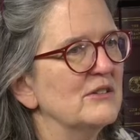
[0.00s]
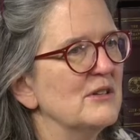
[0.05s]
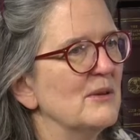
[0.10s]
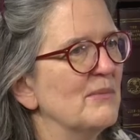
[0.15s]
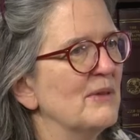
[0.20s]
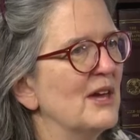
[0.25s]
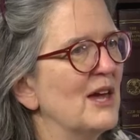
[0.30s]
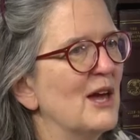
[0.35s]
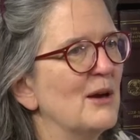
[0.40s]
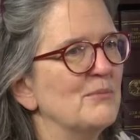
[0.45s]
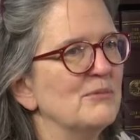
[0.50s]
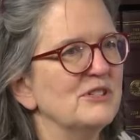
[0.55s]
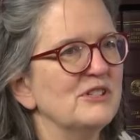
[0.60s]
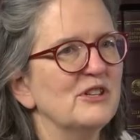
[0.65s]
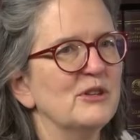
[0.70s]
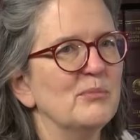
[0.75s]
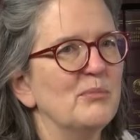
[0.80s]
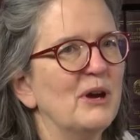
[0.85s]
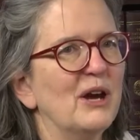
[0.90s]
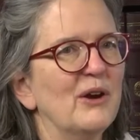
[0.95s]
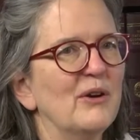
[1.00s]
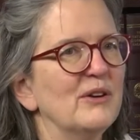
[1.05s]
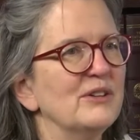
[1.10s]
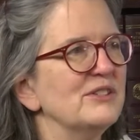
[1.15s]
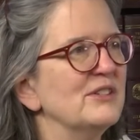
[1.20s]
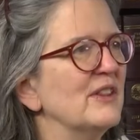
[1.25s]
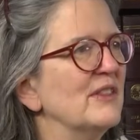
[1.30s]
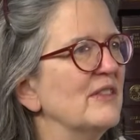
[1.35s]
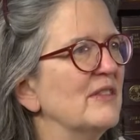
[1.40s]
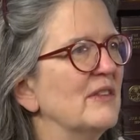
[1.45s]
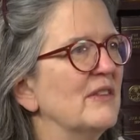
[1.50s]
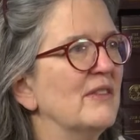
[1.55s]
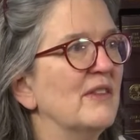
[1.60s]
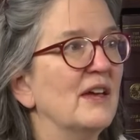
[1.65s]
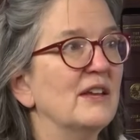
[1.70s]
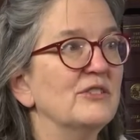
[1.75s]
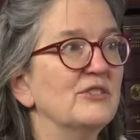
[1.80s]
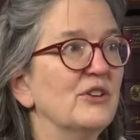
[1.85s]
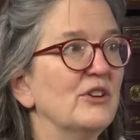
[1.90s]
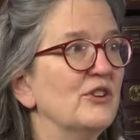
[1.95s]
something happens to the parents and
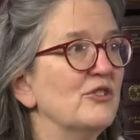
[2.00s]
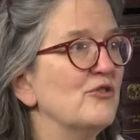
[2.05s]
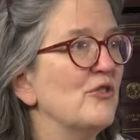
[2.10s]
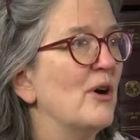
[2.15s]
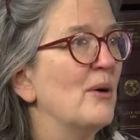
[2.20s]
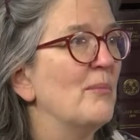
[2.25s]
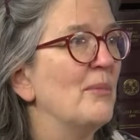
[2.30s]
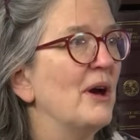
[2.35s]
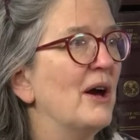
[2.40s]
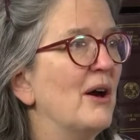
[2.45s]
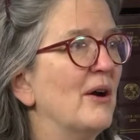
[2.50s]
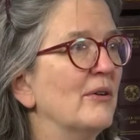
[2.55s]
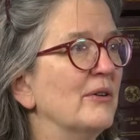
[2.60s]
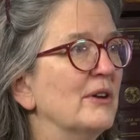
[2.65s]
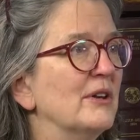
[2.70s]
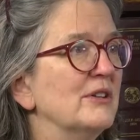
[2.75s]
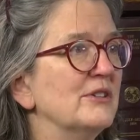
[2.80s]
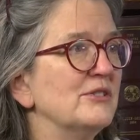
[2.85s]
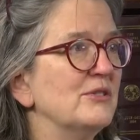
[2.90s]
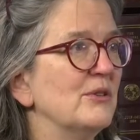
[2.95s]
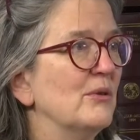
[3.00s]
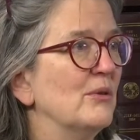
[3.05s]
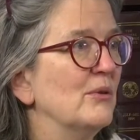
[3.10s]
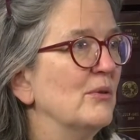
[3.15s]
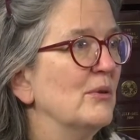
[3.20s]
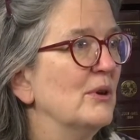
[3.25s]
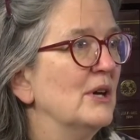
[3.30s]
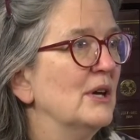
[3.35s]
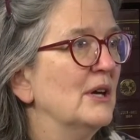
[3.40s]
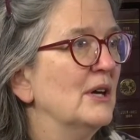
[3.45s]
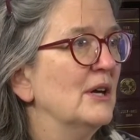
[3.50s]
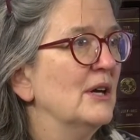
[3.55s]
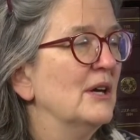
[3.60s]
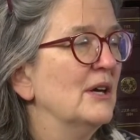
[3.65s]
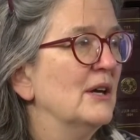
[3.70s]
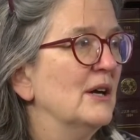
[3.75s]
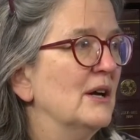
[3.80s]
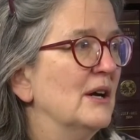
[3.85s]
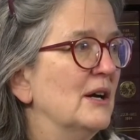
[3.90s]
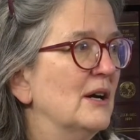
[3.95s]
that's going to drop out, and so
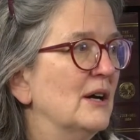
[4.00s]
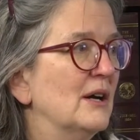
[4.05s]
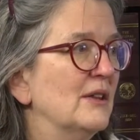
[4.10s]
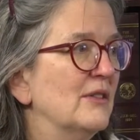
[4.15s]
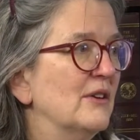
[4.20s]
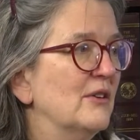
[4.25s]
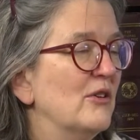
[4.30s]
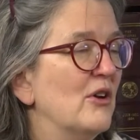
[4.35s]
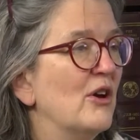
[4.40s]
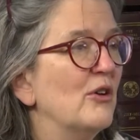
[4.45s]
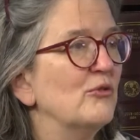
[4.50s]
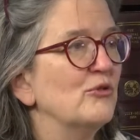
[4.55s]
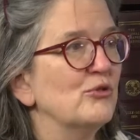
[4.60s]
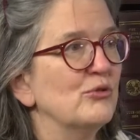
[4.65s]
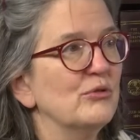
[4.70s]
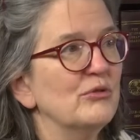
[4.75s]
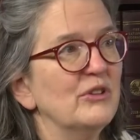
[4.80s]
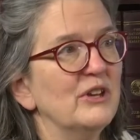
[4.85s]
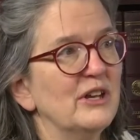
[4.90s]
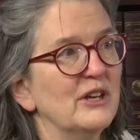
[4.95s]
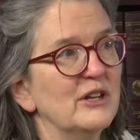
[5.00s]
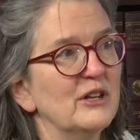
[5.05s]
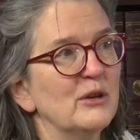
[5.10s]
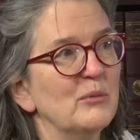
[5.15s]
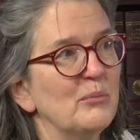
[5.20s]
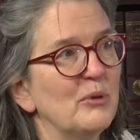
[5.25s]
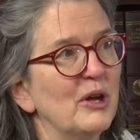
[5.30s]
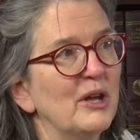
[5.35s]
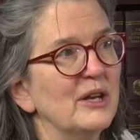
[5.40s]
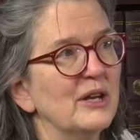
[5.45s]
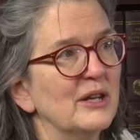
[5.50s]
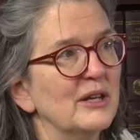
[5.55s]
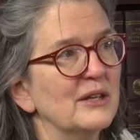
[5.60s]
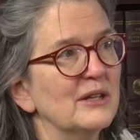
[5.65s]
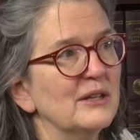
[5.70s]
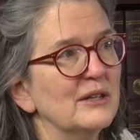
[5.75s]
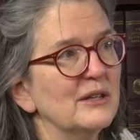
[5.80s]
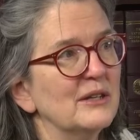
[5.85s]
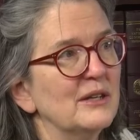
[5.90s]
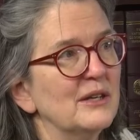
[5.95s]
they're not truly independent.
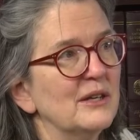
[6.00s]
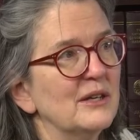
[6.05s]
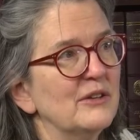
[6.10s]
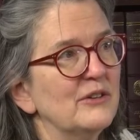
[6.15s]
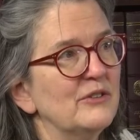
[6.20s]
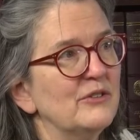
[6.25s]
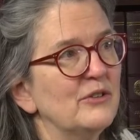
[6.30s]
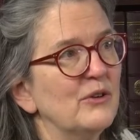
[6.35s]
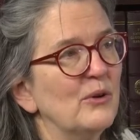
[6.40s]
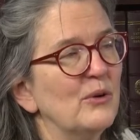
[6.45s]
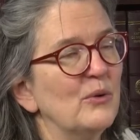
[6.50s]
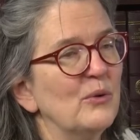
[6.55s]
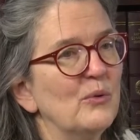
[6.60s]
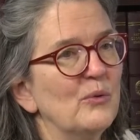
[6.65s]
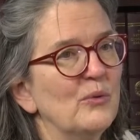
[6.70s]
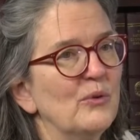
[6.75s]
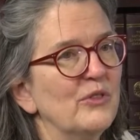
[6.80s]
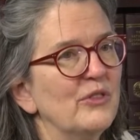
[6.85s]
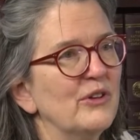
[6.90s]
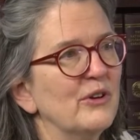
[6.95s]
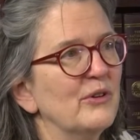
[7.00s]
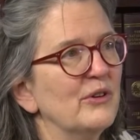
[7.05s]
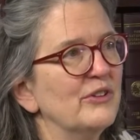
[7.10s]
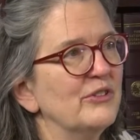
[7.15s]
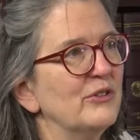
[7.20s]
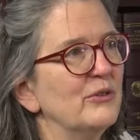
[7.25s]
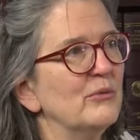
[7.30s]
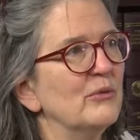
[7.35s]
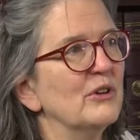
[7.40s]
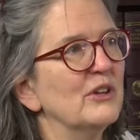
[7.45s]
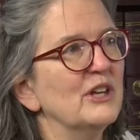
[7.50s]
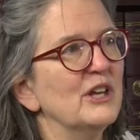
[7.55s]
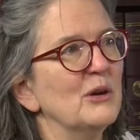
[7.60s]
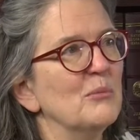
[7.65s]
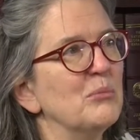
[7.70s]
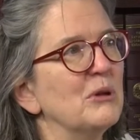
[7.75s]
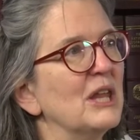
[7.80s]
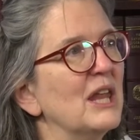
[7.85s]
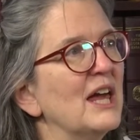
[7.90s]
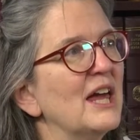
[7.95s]
So there isn't really a
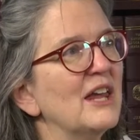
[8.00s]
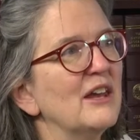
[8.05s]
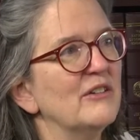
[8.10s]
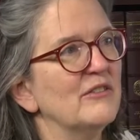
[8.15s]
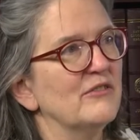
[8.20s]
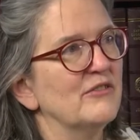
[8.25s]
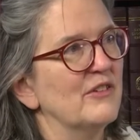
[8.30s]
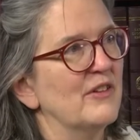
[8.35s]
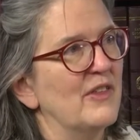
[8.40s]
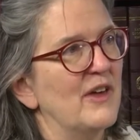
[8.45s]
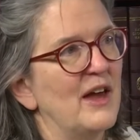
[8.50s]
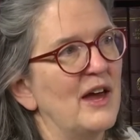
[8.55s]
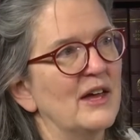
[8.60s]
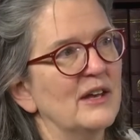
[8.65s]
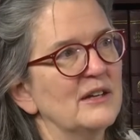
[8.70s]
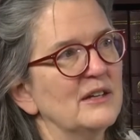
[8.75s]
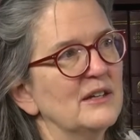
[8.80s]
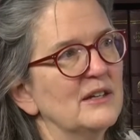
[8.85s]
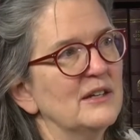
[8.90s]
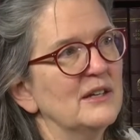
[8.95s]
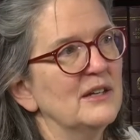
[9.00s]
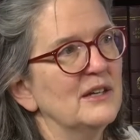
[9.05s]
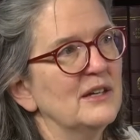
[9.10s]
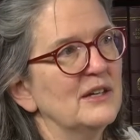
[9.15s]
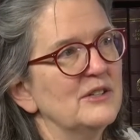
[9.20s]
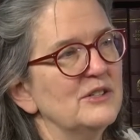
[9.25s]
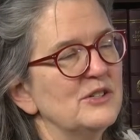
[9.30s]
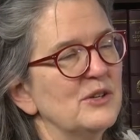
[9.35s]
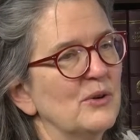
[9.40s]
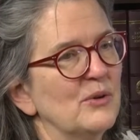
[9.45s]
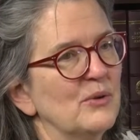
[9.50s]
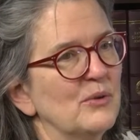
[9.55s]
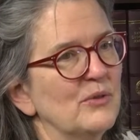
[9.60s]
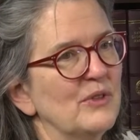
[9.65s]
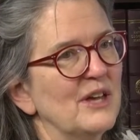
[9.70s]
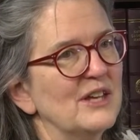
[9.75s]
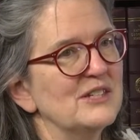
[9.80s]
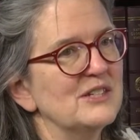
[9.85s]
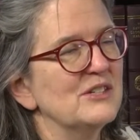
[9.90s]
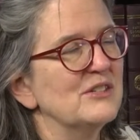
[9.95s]
plan for that. So
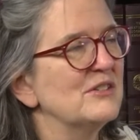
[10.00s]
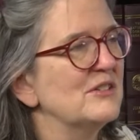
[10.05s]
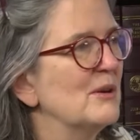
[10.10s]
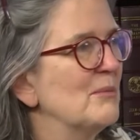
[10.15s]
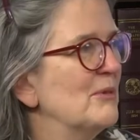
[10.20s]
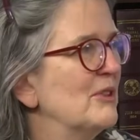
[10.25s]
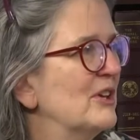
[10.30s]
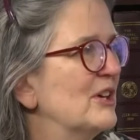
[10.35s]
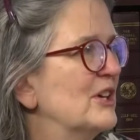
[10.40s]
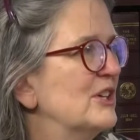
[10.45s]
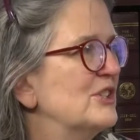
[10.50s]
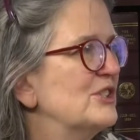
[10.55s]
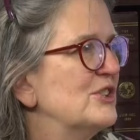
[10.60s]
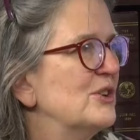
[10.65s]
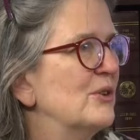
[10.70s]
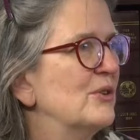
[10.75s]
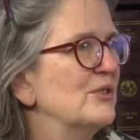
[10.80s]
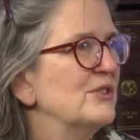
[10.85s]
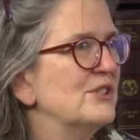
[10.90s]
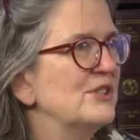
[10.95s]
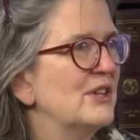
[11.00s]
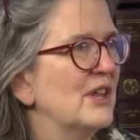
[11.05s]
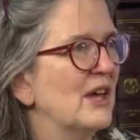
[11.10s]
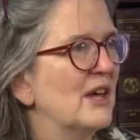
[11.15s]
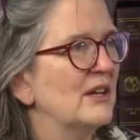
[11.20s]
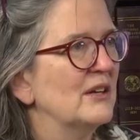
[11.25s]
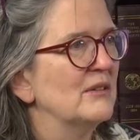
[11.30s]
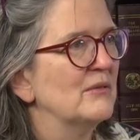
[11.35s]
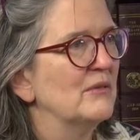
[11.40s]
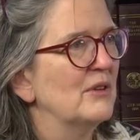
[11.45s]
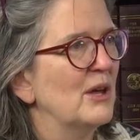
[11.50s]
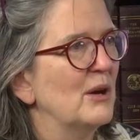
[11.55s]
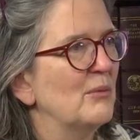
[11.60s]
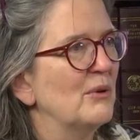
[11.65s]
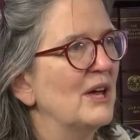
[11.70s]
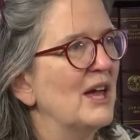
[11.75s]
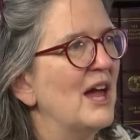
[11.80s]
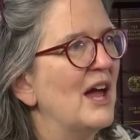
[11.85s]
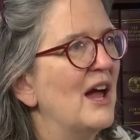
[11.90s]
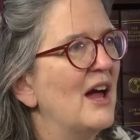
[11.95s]
that's some of the concerns that
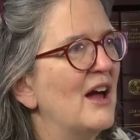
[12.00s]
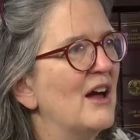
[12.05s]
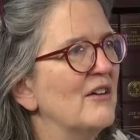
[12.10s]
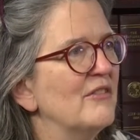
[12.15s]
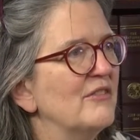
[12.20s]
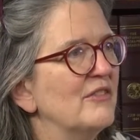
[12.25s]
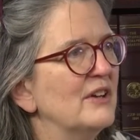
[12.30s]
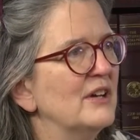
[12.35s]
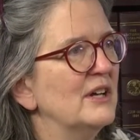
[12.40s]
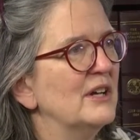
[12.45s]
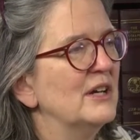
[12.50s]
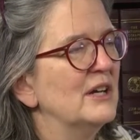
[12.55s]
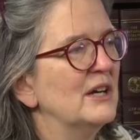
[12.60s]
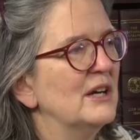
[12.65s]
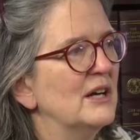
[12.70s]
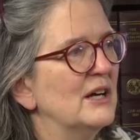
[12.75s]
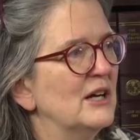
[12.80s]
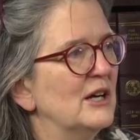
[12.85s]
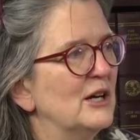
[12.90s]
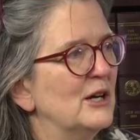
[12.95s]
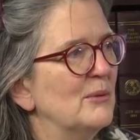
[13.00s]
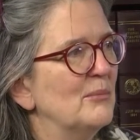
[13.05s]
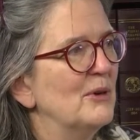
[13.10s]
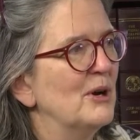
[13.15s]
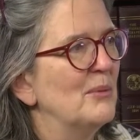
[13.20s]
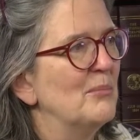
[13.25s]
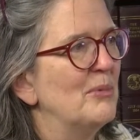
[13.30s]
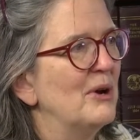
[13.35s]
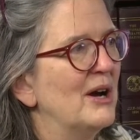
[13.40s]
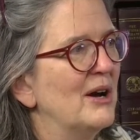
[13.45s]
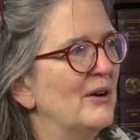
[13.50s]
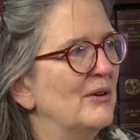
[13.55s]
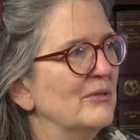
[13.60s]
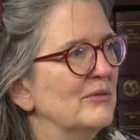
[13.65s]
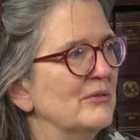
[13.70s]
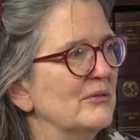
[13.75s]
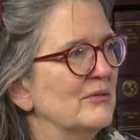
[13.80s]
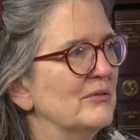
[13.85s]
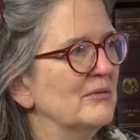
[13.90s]
we have about